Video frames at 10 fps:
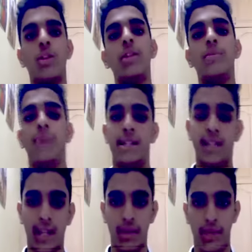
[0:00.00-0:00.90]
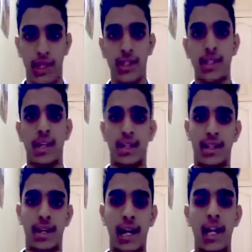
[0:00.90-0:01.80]
this basically means is
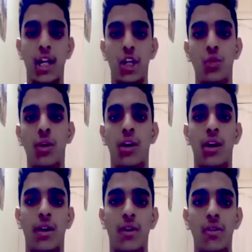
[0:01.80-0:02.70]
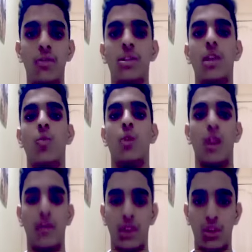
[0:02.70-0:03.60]
that you are allowed to say
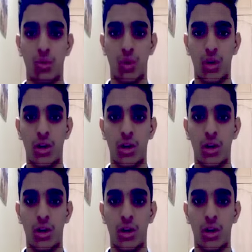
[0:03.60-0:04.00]
whatever you want,